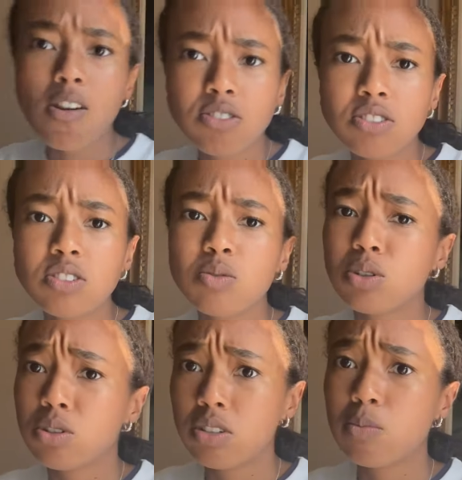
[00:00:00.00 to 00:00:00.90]
I actually knew a
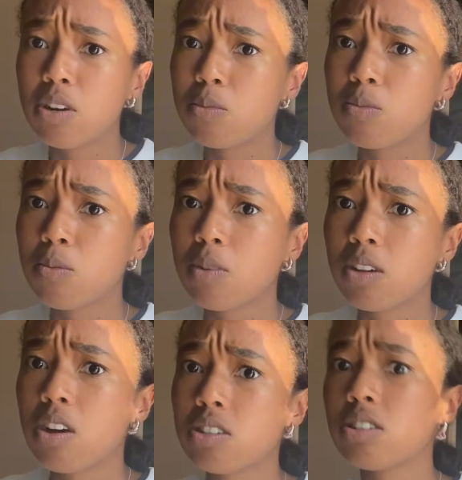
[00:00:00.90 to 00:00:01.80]
good amount of people in my
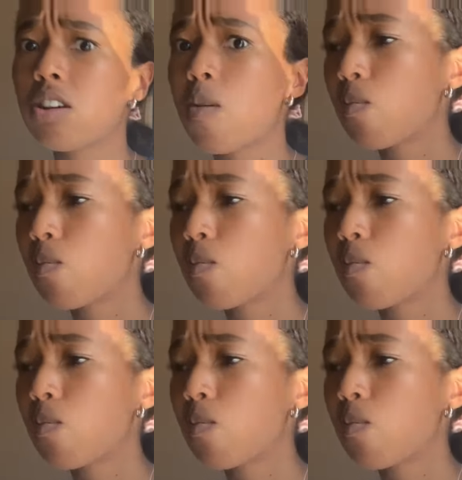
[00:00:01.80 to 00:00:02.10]
class today.